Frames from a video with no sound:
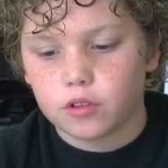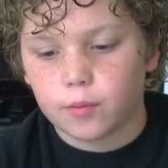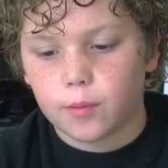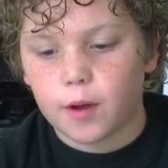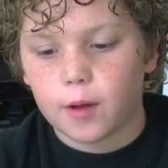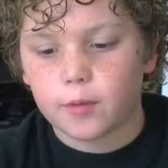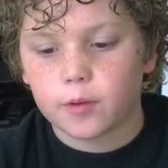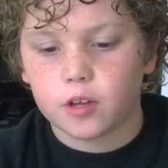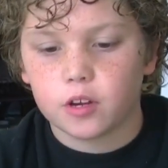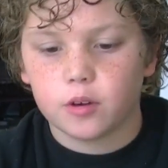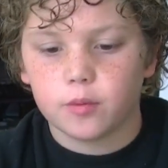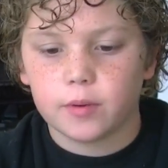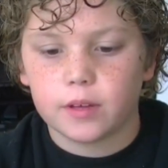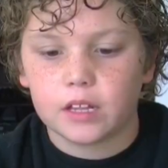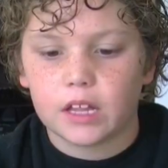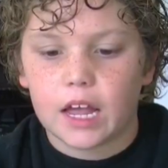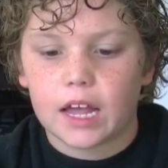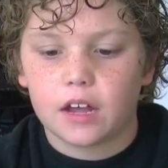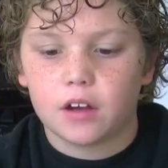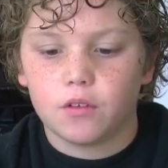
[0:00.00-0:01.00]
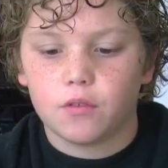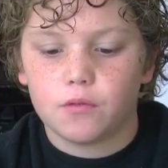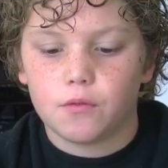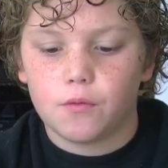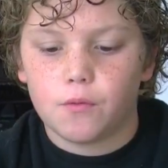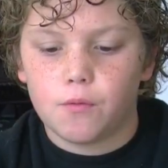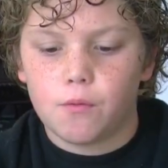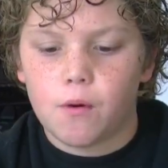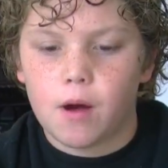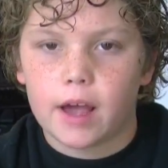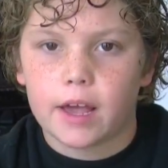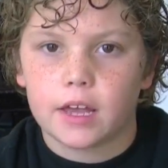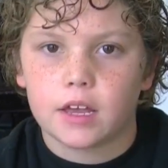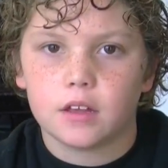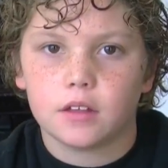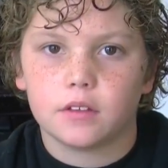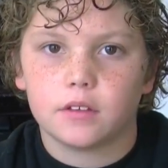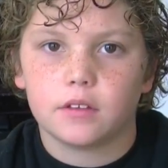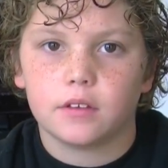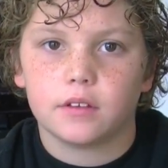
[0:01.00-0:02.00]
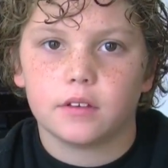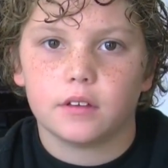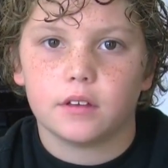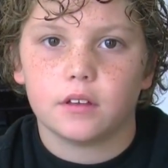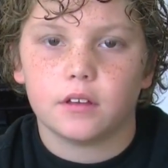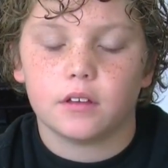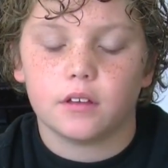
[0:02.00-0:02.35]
They're probably going to be like white